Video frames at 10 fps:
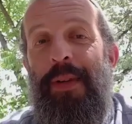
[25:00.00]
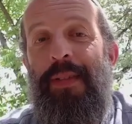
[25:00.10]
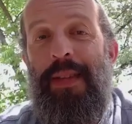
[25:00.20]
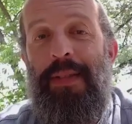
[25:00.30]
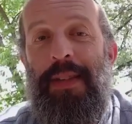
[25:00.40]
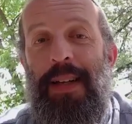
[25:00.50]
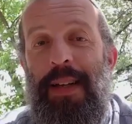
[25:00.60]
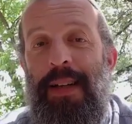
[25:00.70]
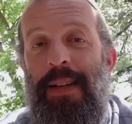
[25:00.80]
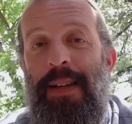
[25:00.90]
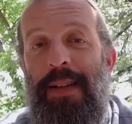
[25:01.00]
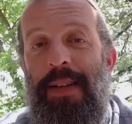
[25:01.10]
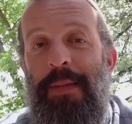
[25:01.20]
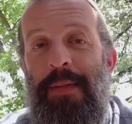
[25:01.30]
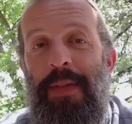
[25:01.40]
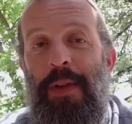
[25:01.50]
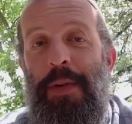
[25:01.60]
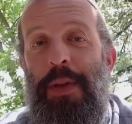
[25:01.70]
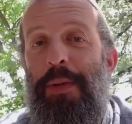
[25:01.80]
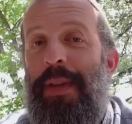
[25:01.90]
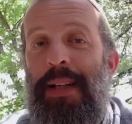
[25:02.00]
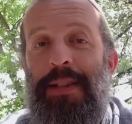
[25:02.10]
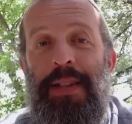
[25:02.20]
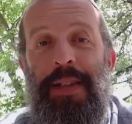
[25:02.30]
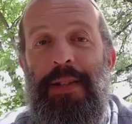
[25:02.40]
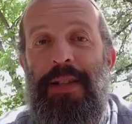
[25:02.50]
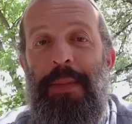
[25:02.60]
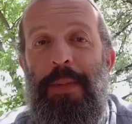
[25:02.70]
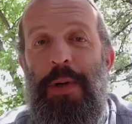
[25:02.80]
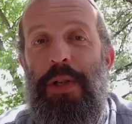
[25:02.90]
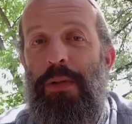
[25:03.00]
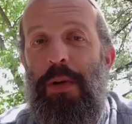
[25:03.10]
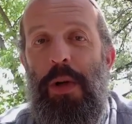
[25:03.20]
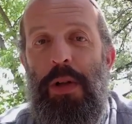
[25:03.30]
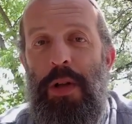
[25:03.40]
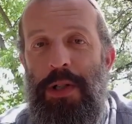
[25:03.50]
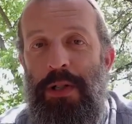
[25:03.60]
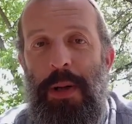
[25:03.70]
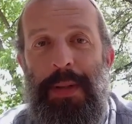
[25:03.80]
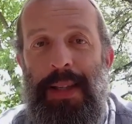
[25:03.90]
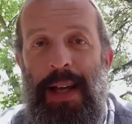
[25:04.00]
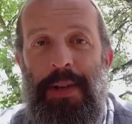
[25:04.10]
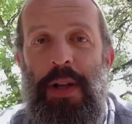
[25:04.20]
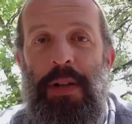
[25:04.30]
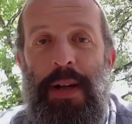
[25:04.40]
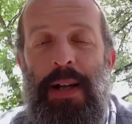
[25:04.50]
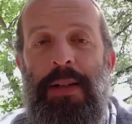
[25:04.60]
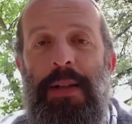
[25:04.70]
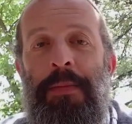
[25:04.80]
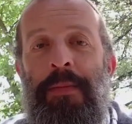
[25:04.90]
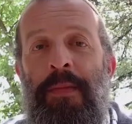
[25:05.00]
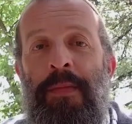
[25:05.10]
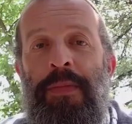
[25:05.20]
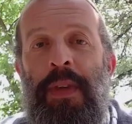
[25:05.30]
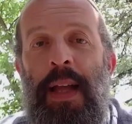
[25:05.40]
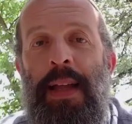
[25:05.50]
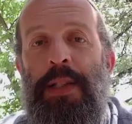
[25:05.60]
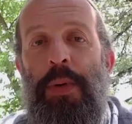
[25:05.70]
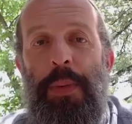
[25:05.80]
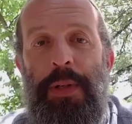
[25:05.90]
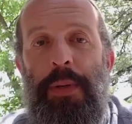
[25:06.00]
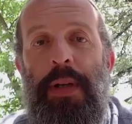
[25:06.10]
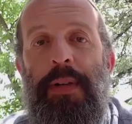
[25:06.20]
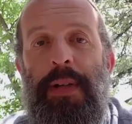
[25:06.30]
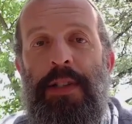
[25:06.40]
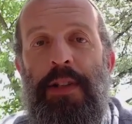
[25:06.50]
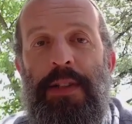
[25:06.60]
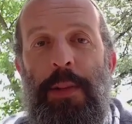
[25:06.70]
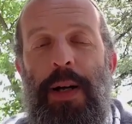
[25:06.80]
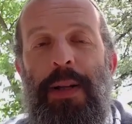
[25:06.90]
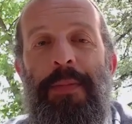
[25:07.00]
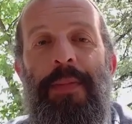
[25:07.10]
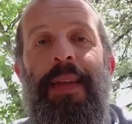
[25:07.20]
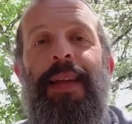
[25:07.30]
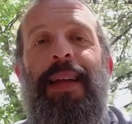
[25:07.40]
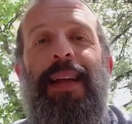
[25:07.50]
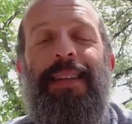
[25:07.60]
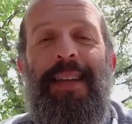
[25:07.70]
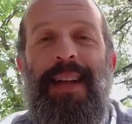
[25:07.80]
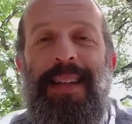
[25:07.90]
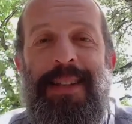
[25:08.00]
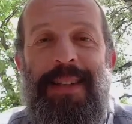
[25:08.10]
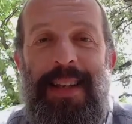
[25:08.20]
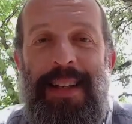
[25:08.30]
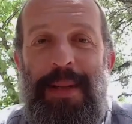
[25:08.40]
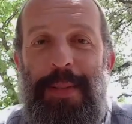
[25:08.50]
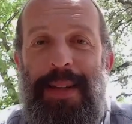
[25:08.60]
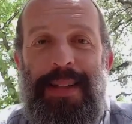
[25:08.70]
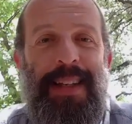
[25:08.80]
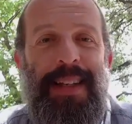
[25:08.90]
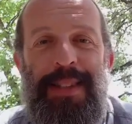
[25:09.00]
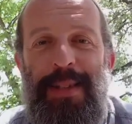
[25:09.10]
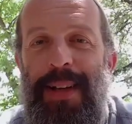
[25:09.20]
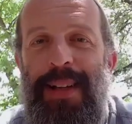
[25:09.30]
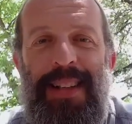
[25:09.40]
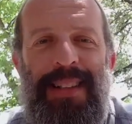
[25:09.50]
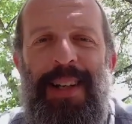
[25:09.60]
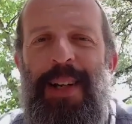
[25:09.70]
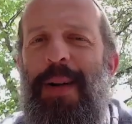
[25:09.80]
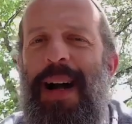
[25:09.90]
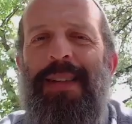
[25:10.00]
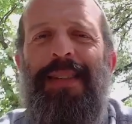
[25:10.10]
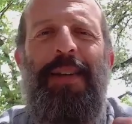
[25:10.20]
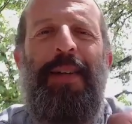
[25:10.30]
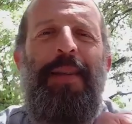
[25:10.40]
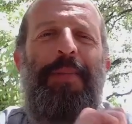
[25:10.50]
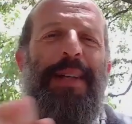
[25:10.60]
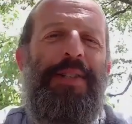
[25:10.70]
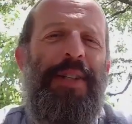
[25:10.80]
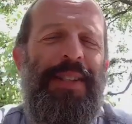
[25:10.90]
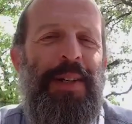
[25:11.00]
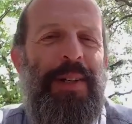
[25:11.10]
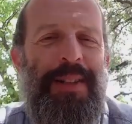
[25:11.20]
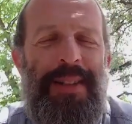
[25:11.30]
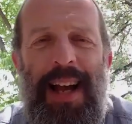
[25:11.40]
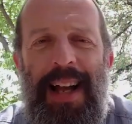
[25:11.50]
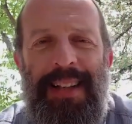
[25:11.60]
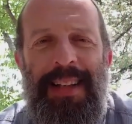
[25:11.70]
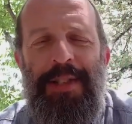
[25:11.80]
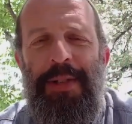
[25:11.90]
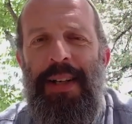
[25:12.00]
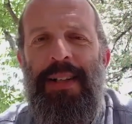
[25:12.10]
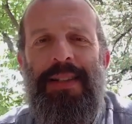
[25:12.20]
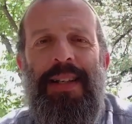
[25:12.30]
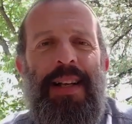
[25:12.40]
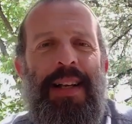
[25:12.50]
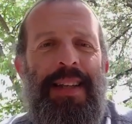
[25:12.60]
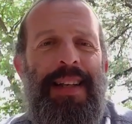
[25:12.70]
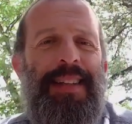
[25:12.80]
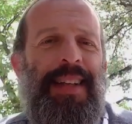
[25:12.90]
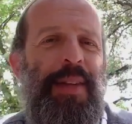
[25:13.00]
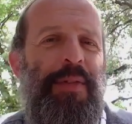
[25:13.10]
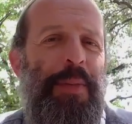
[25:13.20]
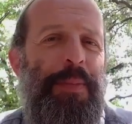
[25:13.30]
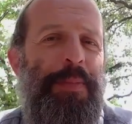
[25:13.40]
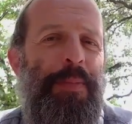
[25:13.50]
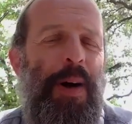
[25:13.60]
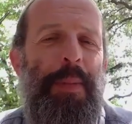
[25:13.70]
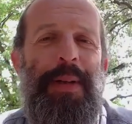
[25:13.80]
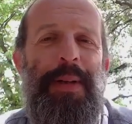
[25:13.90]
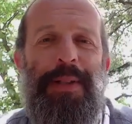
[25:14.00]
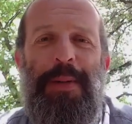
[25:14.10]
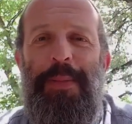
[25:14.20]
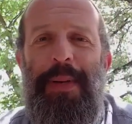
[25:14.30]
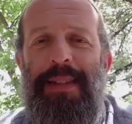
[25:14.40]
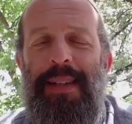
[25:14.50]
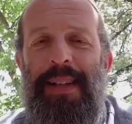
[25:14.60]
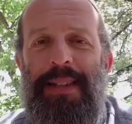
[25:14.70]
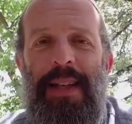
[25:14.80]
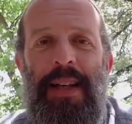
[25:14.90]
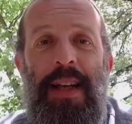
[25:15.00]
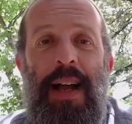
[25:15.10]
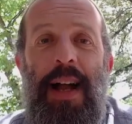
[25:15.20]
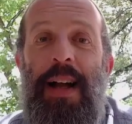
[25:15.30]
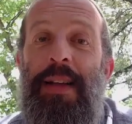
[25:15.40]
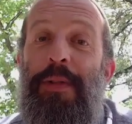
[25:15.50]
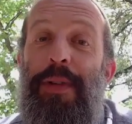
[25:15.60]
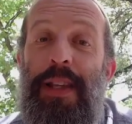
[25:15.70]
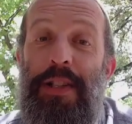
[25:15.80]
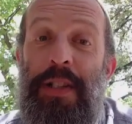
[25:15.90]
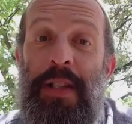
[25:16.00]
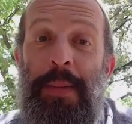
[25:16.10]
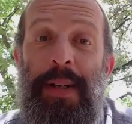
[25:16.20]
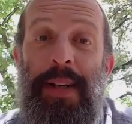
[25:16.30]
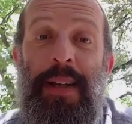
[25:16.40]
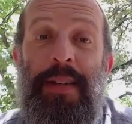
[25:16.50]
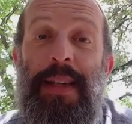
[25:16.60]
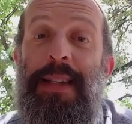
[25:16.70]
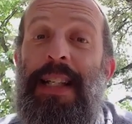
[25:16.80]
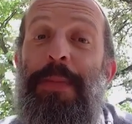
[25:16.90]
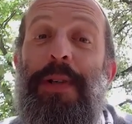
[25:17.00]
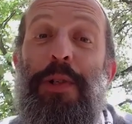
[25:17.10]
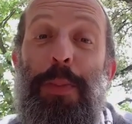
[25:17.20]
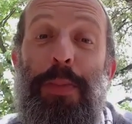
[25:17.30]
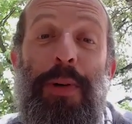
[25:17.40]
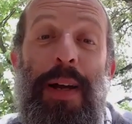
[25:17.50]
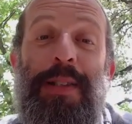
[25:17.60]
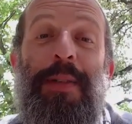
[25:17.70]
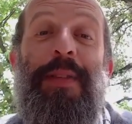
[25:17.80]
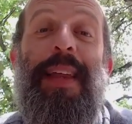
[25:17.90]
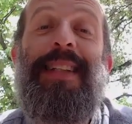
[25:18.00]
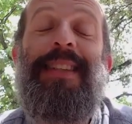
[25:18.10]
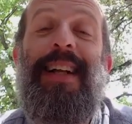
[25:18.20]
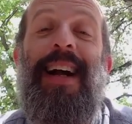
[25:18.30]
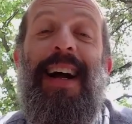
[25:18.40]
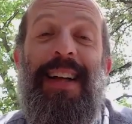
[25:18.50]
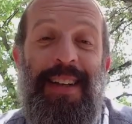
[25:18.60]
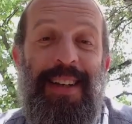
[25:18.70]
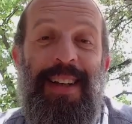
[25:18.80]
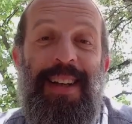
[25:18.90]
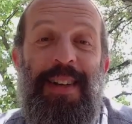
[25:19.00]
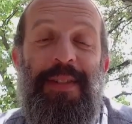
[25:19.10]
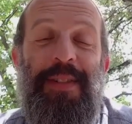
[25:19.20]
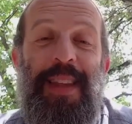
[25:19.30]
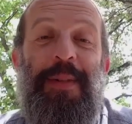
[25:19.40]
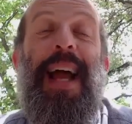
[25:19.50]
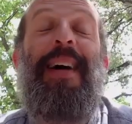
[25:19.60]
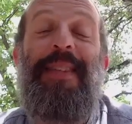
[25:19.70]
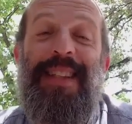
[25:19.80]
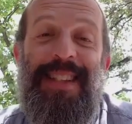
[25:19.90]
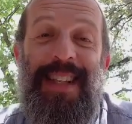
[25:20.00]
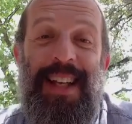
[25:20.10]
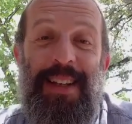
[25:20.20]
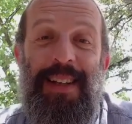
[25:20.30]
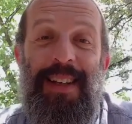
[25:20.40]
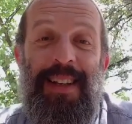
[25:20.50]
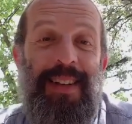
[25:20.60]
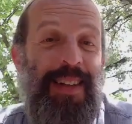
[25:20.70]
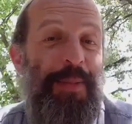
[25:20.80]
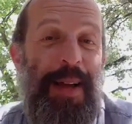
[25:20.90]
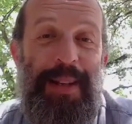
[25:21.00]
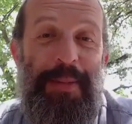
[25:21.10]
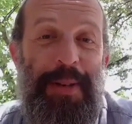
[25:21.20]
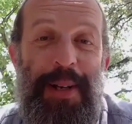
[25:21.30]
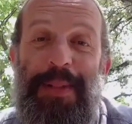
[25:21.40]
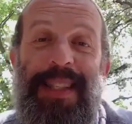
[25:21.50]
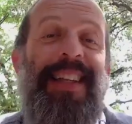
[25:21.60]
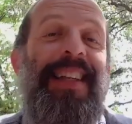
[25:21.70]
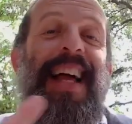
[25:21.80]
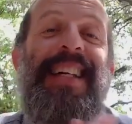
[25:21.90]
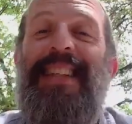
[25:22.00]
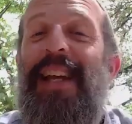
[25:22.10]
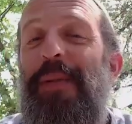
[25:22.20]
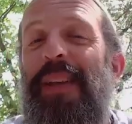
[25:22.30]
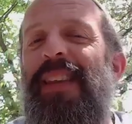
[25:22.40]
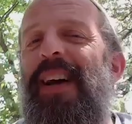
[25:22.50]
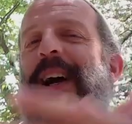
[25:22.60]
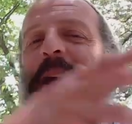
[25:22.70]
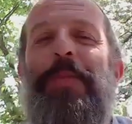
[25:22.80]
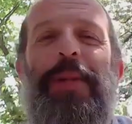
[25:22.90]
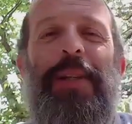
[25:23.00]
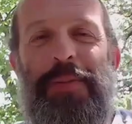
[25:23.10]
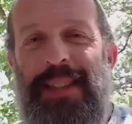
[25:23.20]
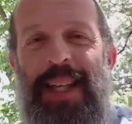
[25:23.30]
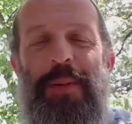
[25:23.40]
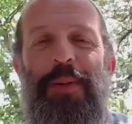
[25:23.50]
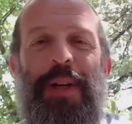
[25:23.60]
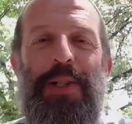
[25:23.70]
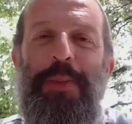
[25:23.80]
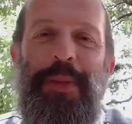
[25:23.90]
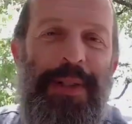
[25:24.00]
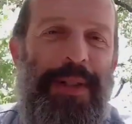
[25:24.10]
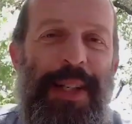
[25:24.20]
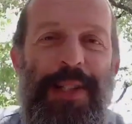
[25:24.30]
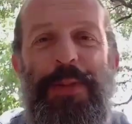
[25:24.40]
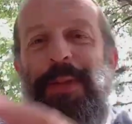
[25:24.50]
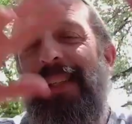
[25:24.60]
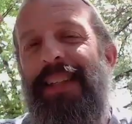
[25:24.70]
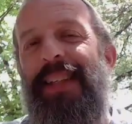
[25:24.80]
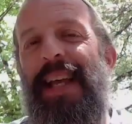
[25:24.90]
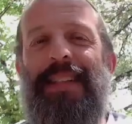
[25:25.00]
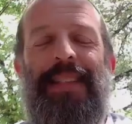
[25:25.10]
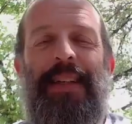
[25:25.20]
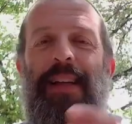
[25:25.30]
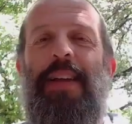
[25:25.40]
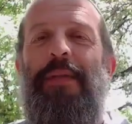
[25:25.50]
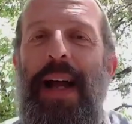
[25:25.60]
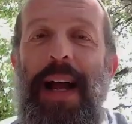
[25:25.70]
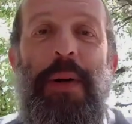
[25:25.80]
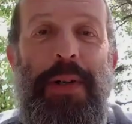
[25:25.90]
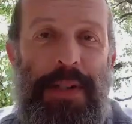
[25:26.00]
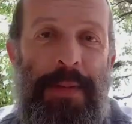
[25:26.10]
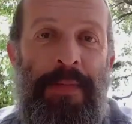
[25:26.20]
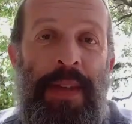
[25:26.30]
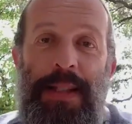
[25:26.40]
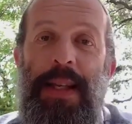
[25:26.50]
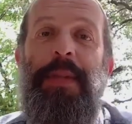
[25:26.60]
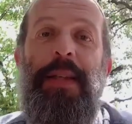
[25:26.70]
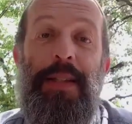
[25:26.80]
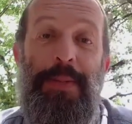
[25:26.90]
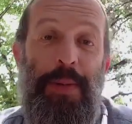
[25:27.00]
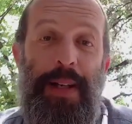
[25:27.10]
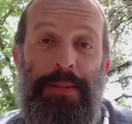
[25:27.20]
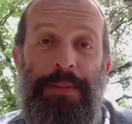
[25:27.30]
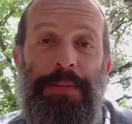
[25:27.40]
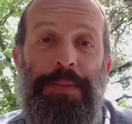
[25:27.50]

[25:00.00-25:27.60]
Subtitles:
We've lived over 3,000 years, an emotional roller coaster up and down all around. And it's what we do here in Israel as well. And today is Independence Day, and Israelis, they go out, they go to the beaches, they go out to hiking trails, they get together for barbecues and picnics. In the religious community here, they say special prayers of thanks to God that we have this state. In my community, we said it last night with unbelievable celebration, musical instruments and dancing for hours. Same thing this morning.